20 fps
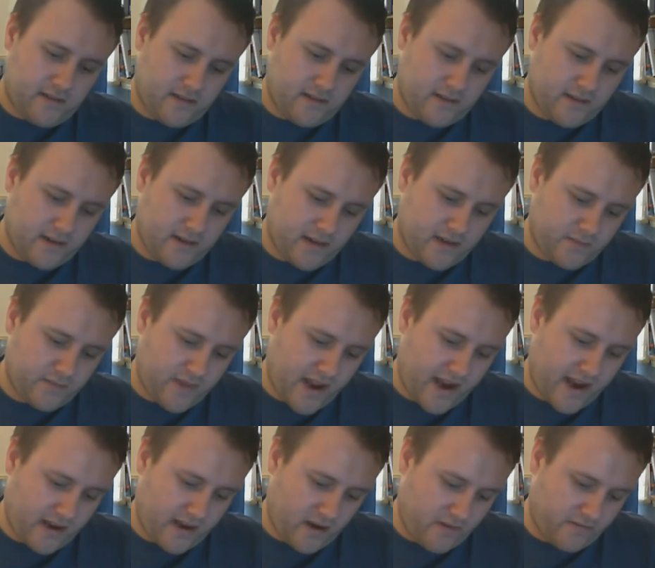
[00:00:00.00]
Nice
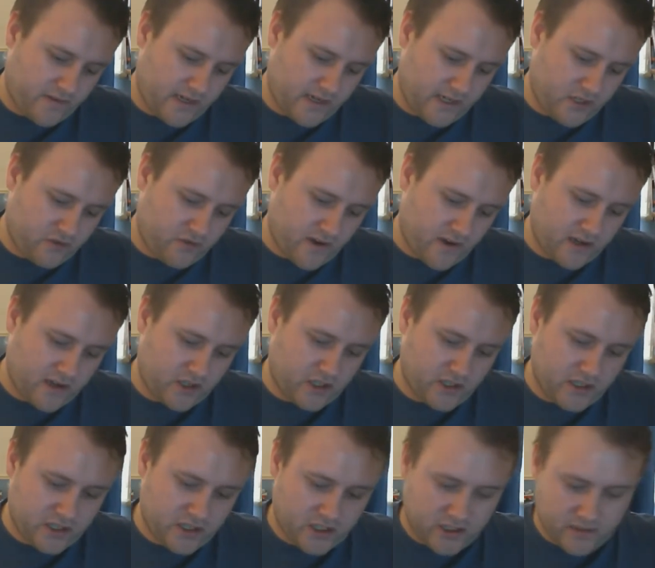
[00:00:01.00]
pack of
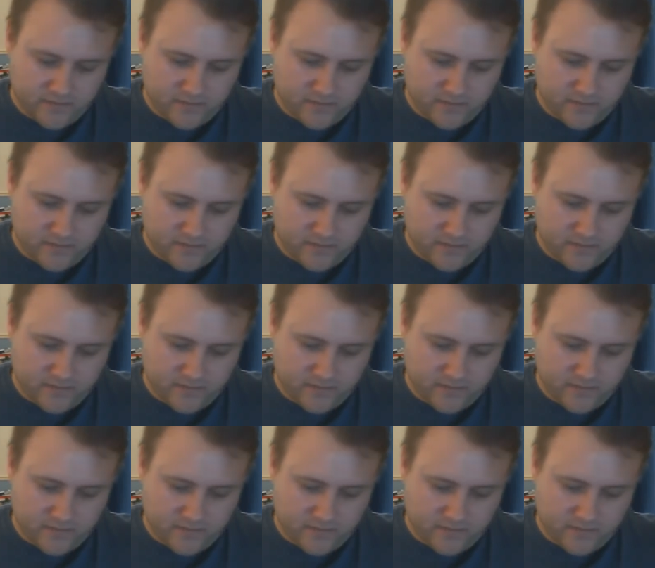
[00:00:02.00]
distractions.